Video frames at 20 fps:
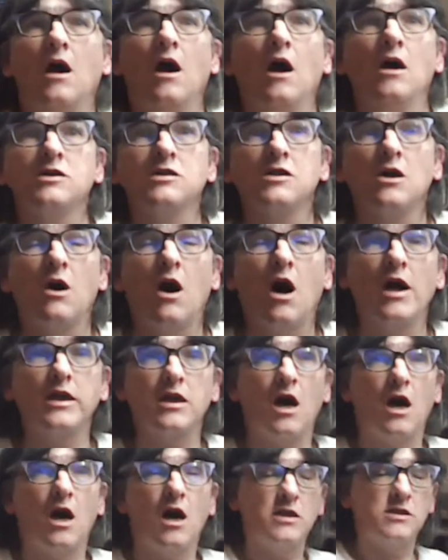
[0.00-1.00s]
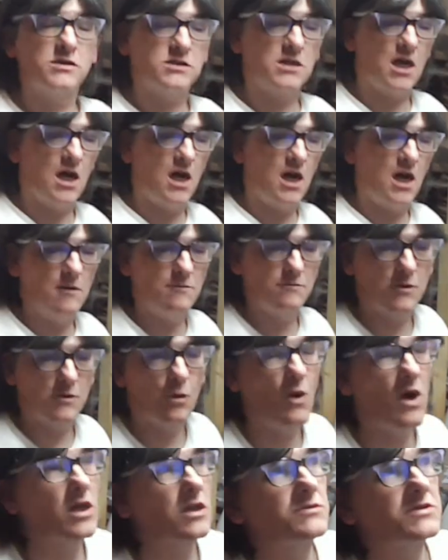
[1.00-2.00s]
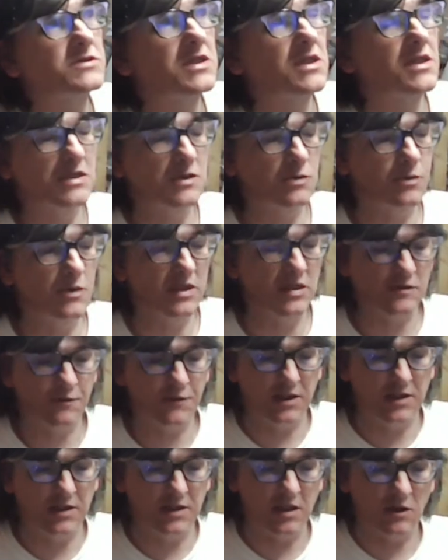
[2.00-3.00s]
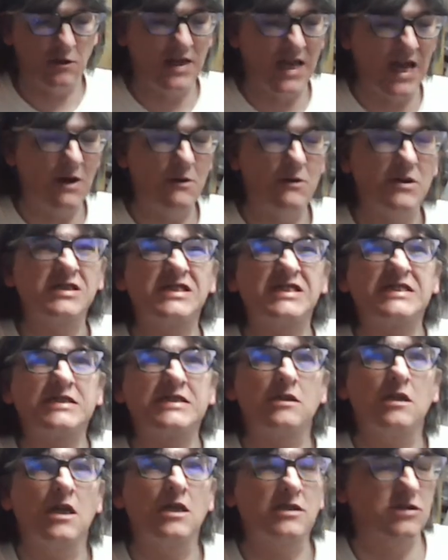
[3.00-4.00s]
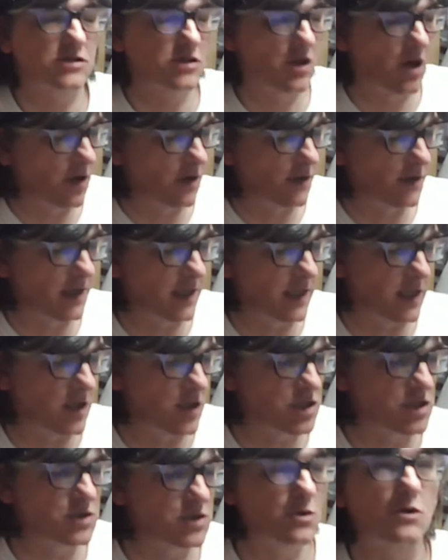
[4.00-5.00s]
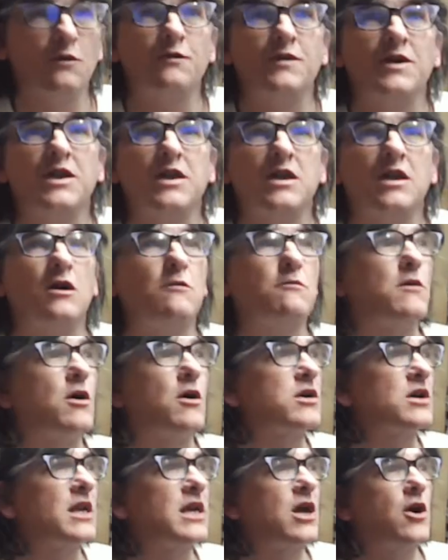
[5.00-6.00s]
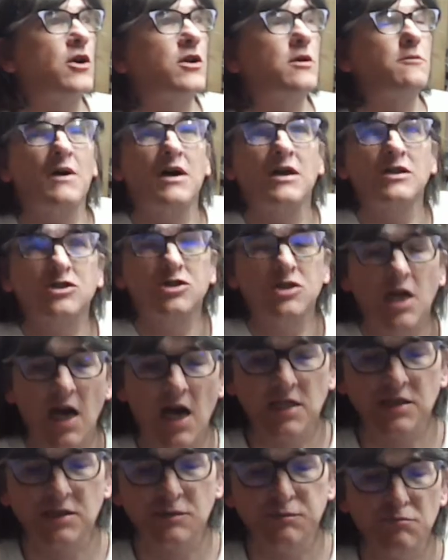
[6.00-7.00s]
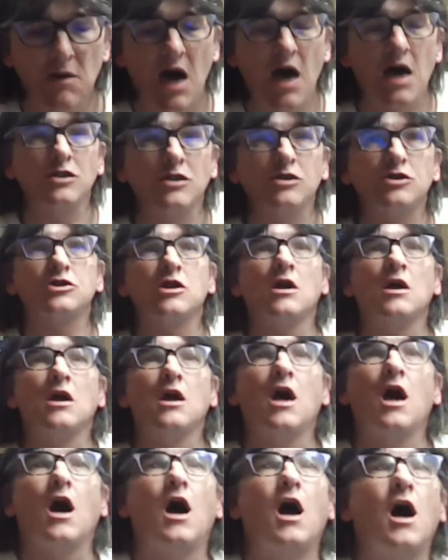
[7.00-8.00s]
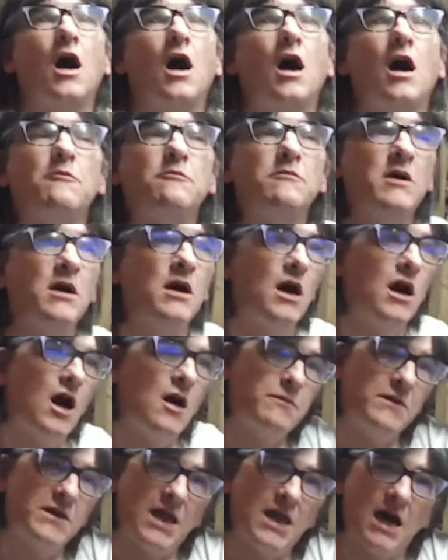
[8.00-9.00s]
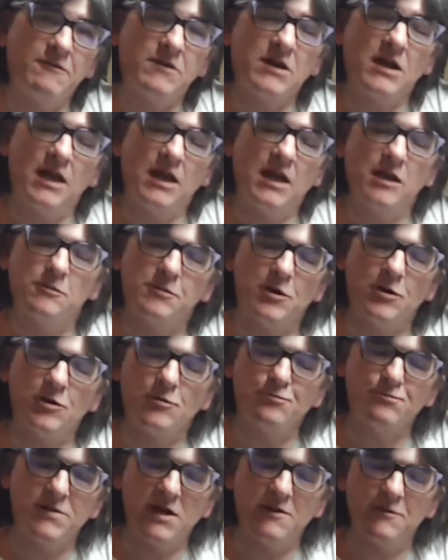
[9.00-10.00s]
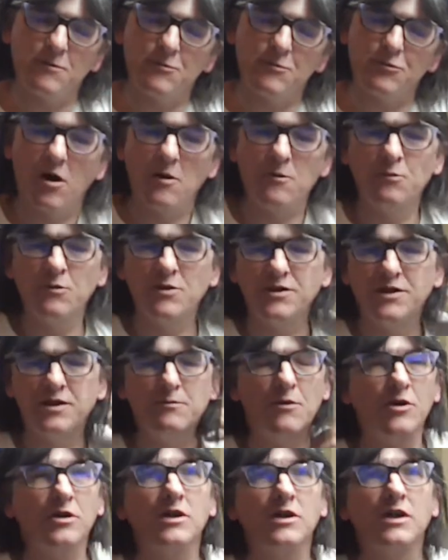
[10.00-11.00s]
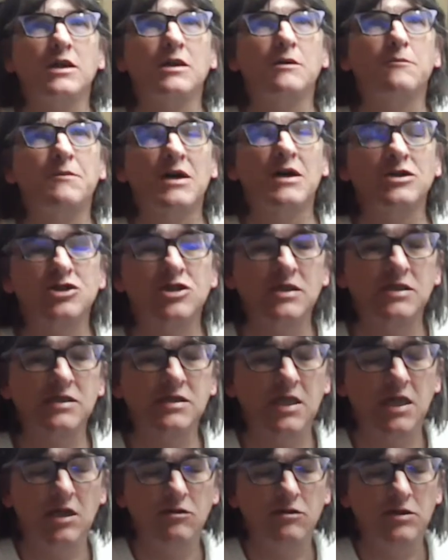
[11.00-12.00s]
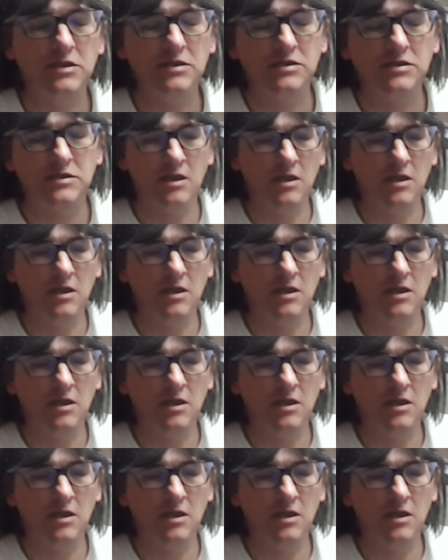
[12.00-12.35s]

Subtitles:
So hi guys, welcome to this week's video. Now it's not the usual video modelling on a budget as much. I've been having a little bit of a problem with the modelling in the budget series,